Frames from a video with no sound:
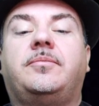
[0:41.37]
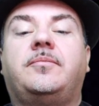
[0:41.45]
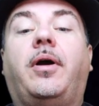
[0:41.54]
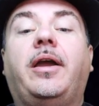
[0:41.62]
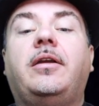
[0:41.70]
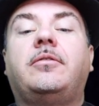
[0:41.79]

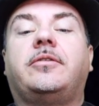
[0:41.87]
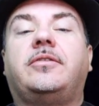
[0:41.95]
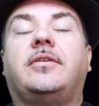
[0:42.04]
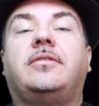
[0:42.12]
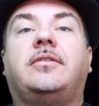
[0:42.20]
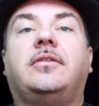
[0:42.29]
Acquired
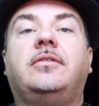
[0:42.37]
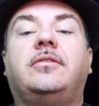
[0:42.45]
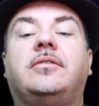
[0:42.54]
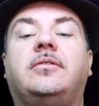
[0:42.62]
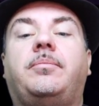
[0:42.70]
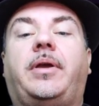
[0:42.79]

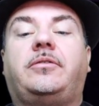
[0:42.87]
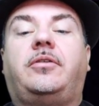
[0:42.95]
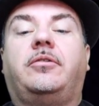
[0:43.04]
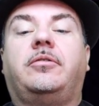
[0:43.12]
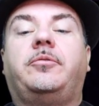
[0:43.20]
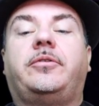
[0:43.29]
resistance:
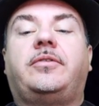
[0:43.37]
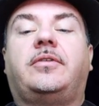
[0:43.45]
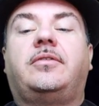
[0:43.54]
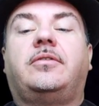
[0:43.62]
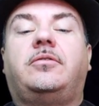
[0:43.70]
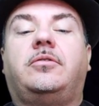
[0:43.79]
bacterial
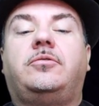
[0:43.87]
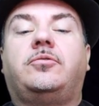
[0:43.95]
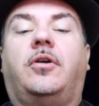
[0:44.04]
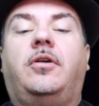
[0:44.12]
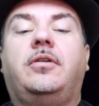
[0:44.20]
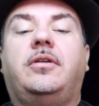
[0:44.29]
resistance to a
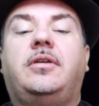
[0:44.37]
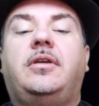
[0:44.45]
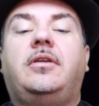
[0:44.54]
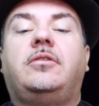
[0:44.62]
drug